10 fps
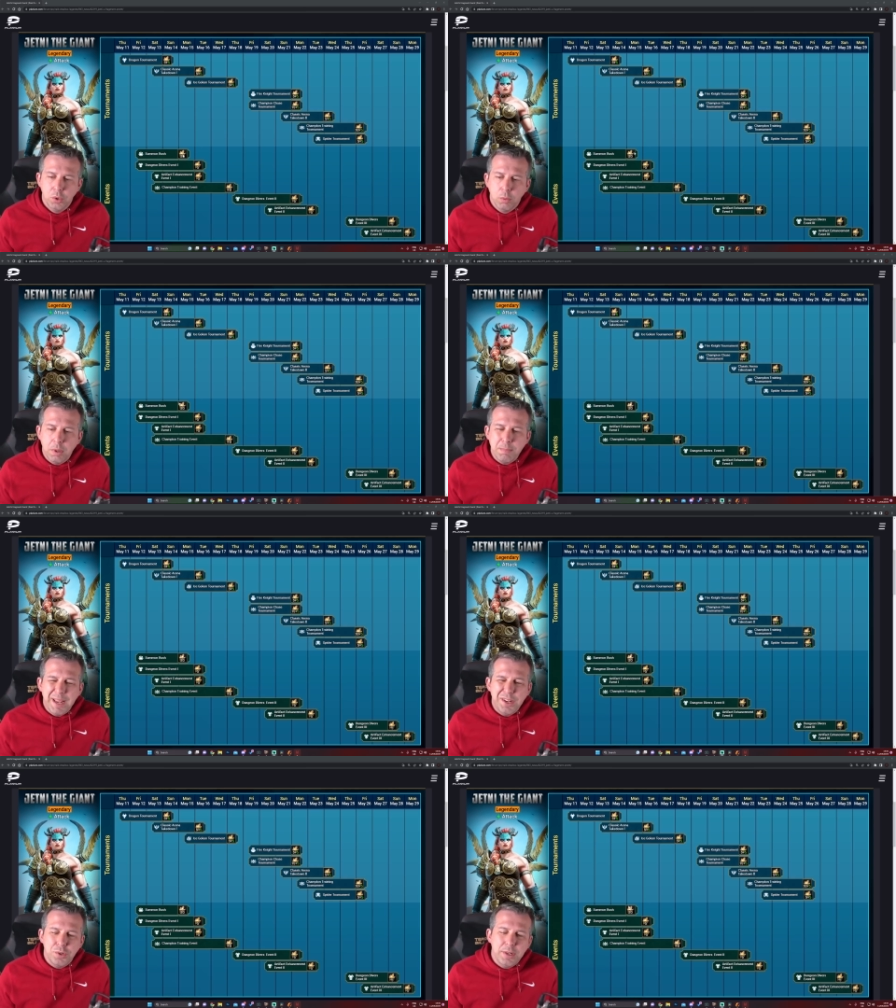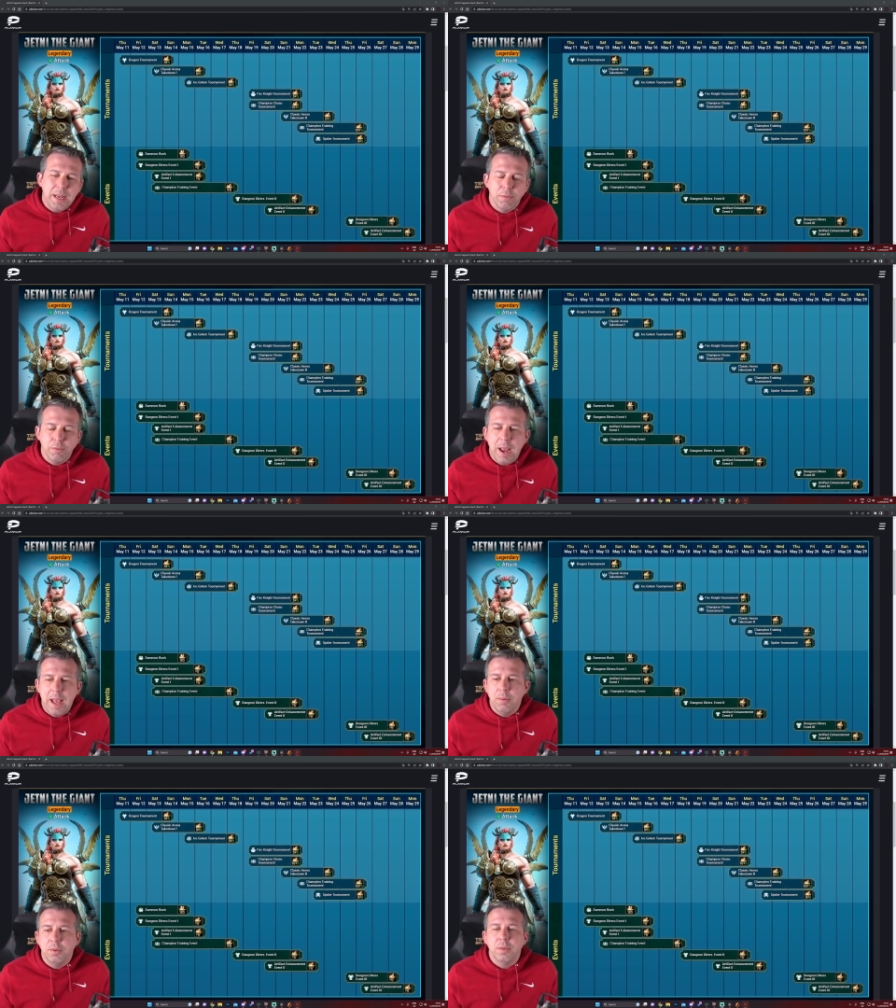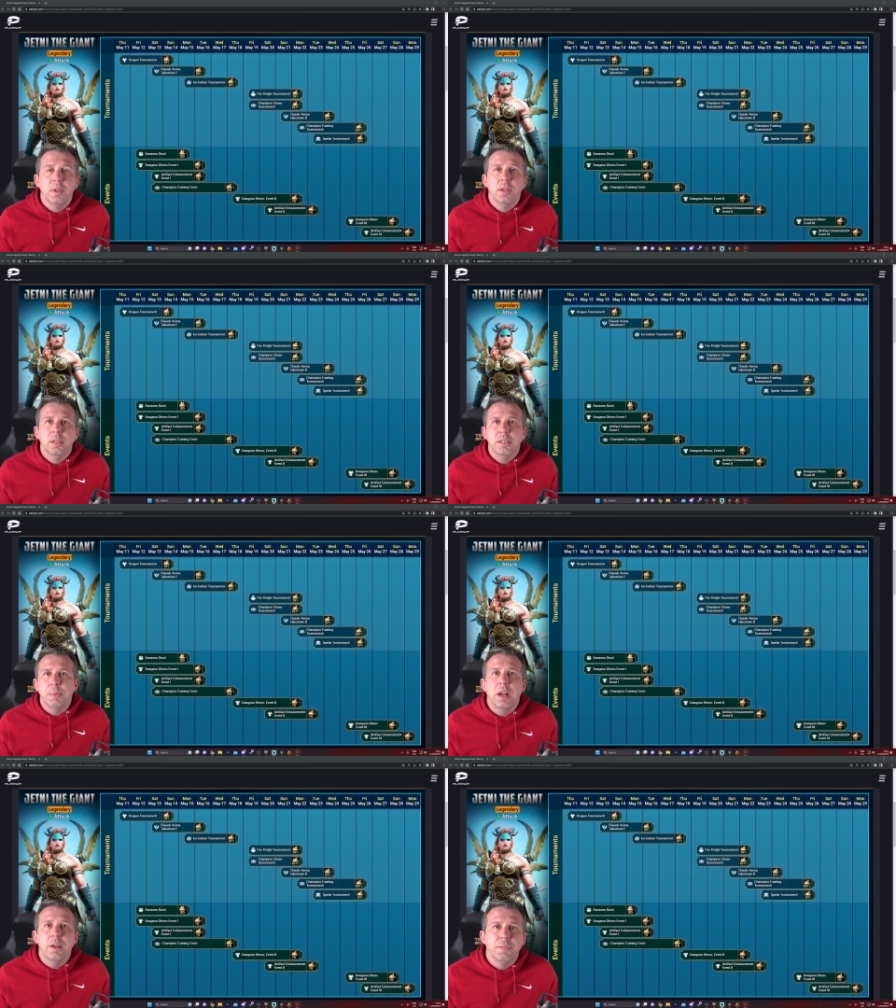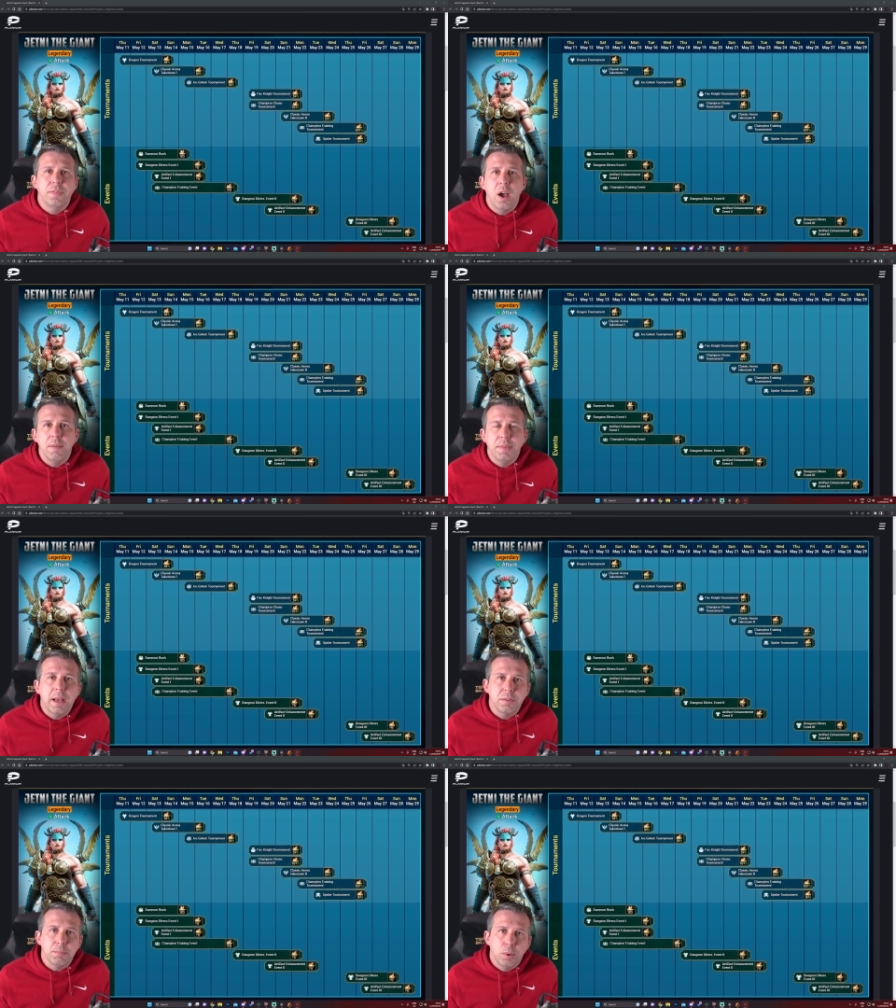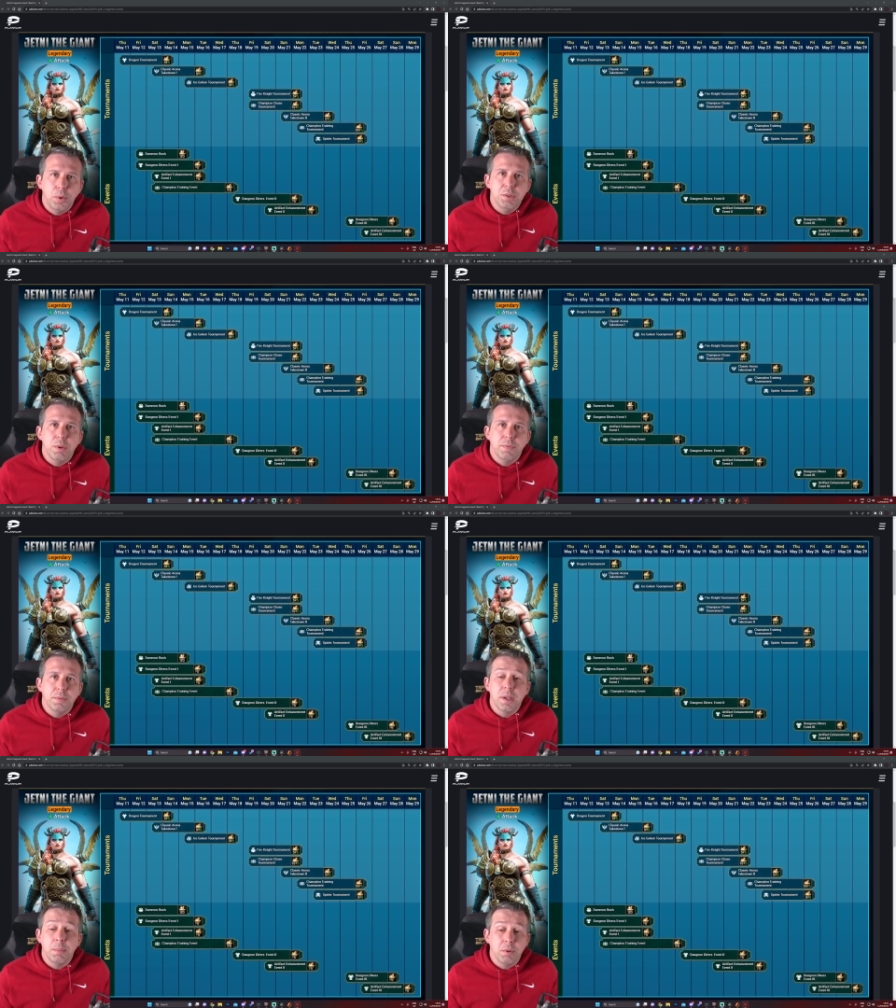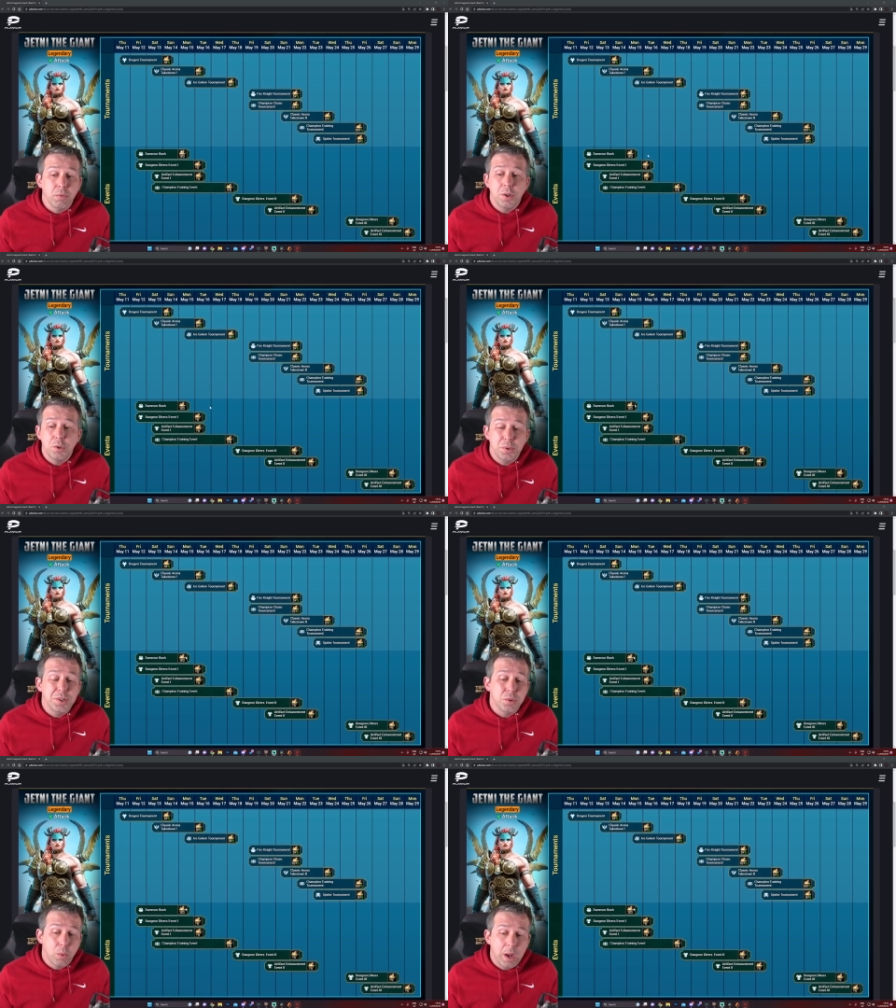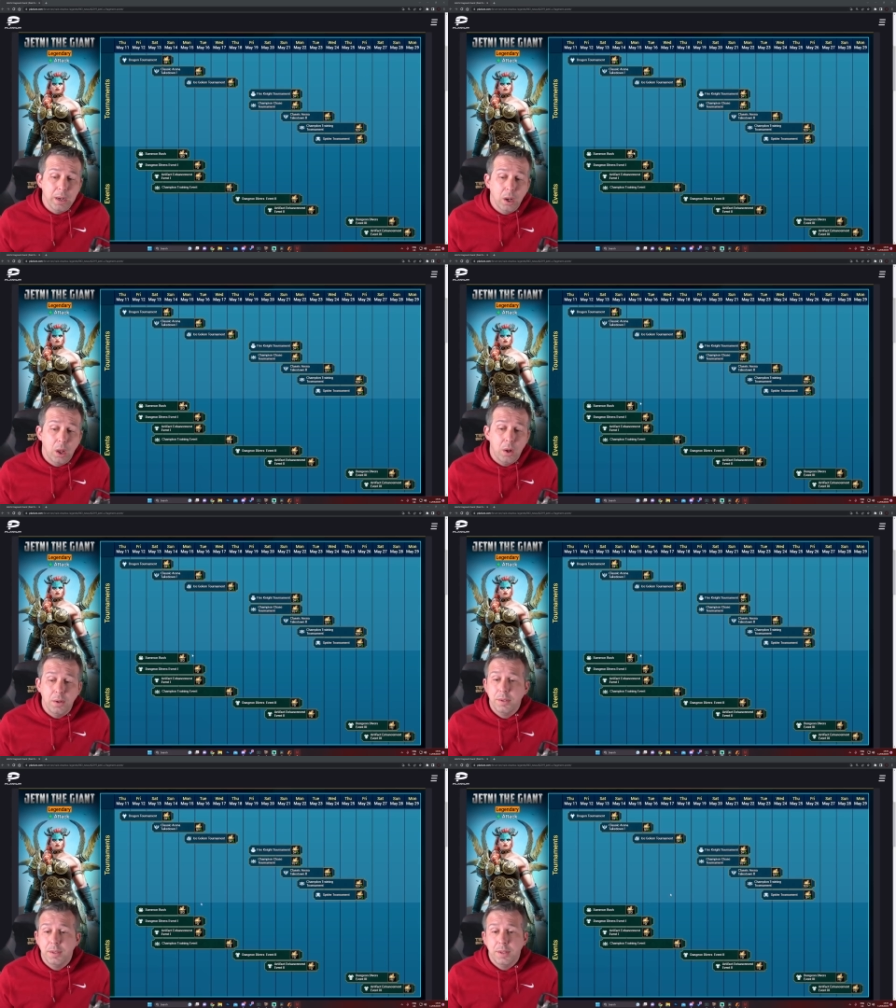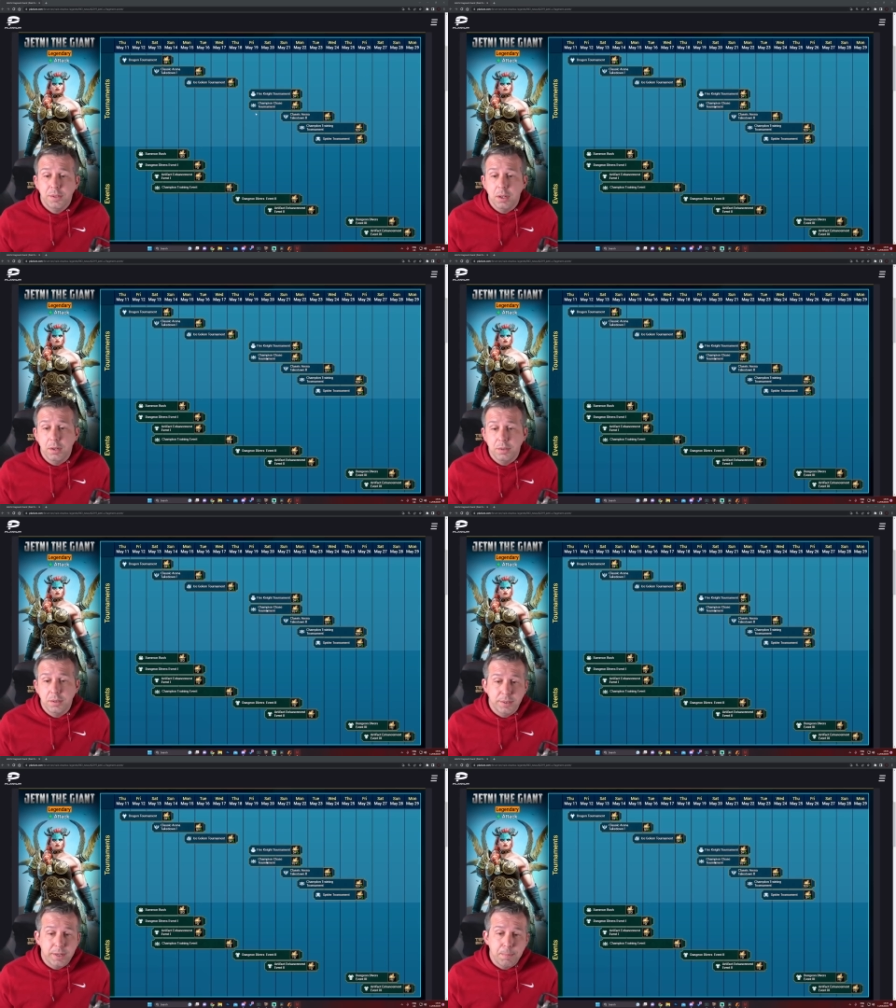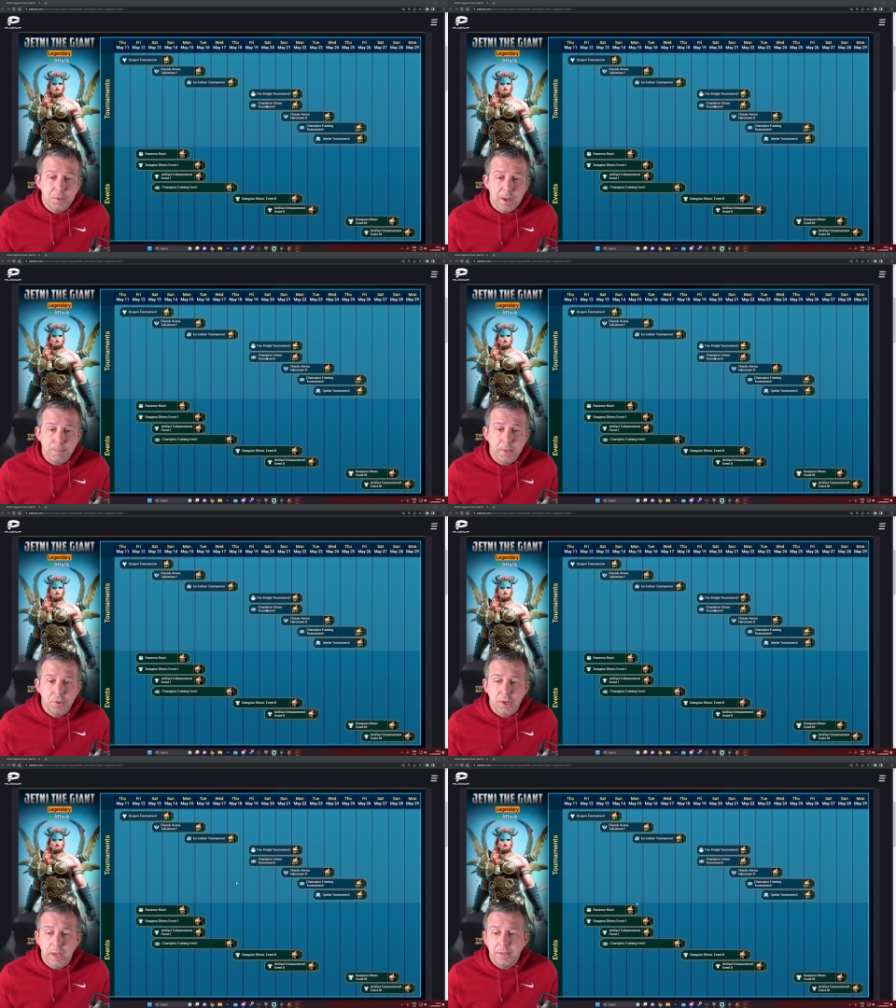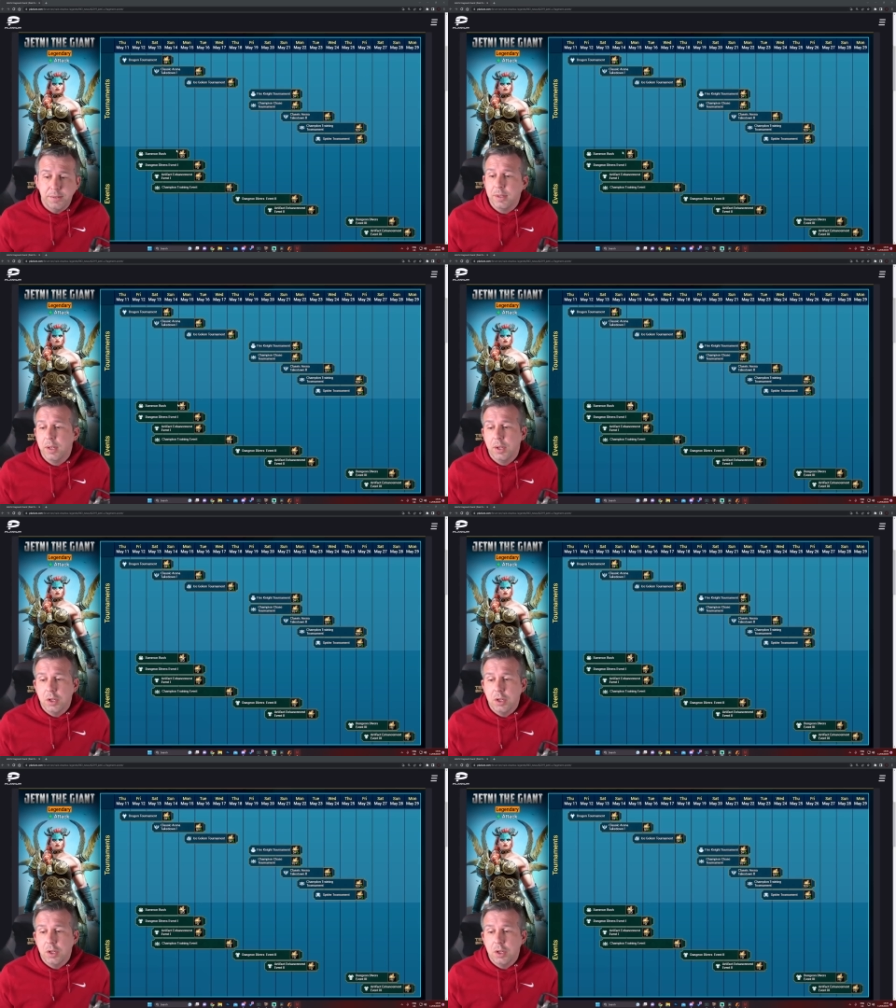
Normally means you need around something like 5,000 points worth of Summon Rush, which is quite a lot to, to skip a Champion Chase.